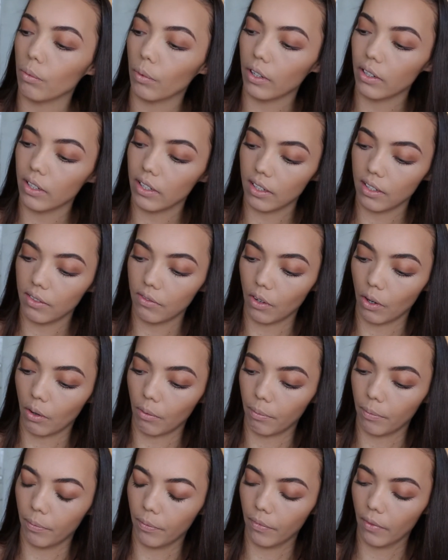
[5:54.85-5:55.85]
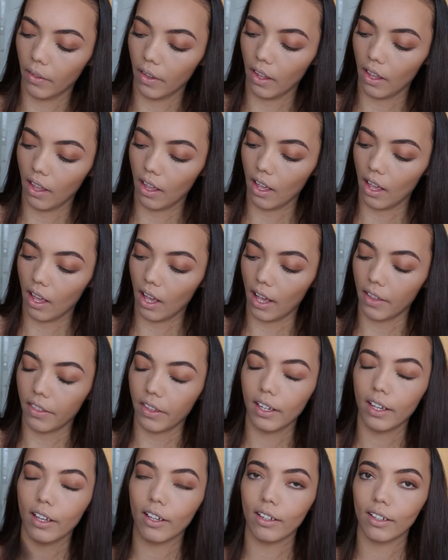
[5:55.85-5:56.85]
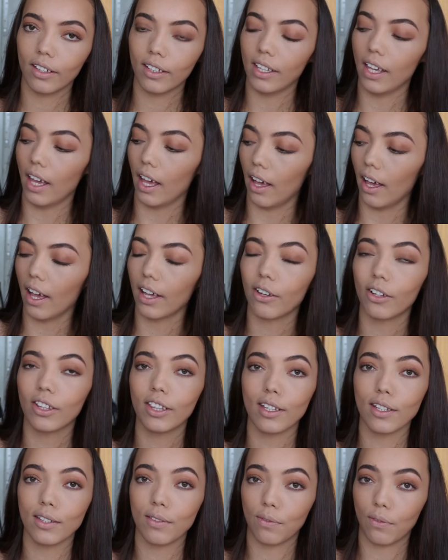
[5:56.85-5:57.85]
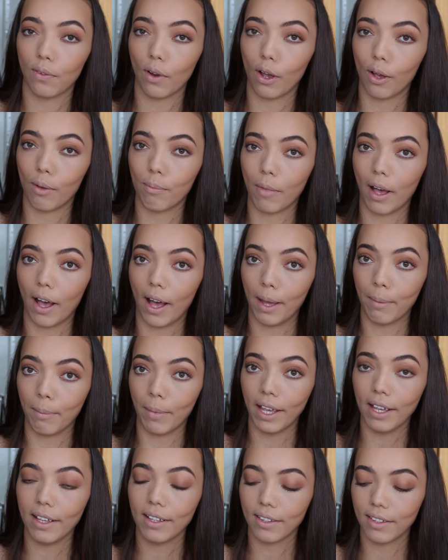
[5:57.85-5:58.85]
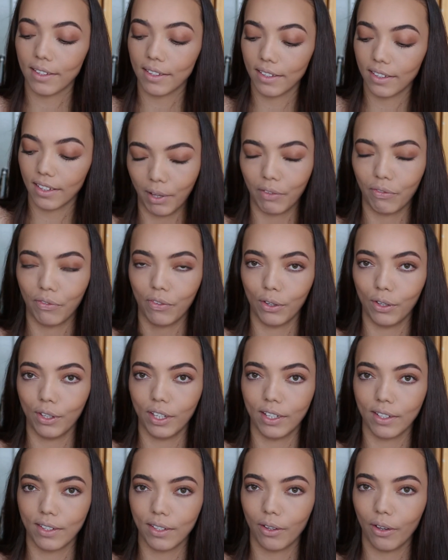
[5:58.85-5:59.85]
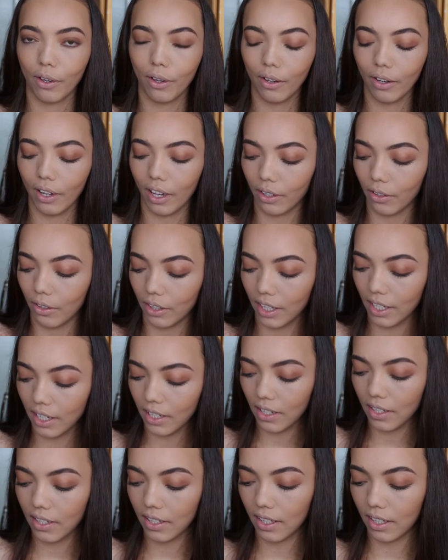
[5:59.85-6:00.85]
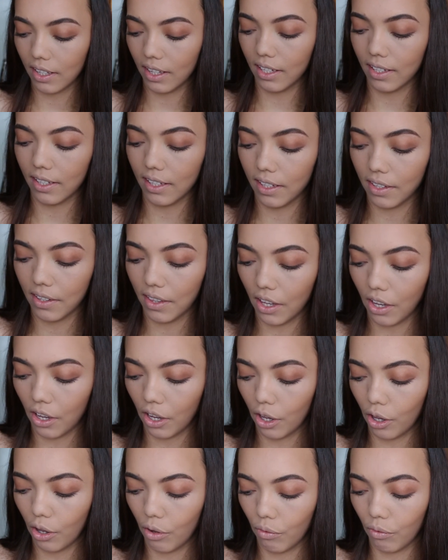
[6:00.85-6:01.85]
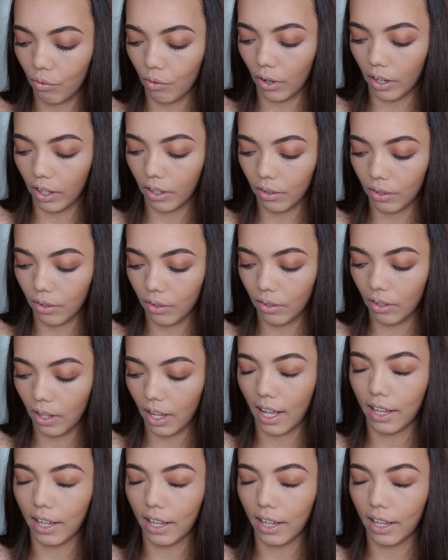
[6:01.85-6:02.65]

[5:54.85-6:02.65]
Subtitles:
Where is this from? I think I got this from IMATS a few years ago. I got this. This is the Royal.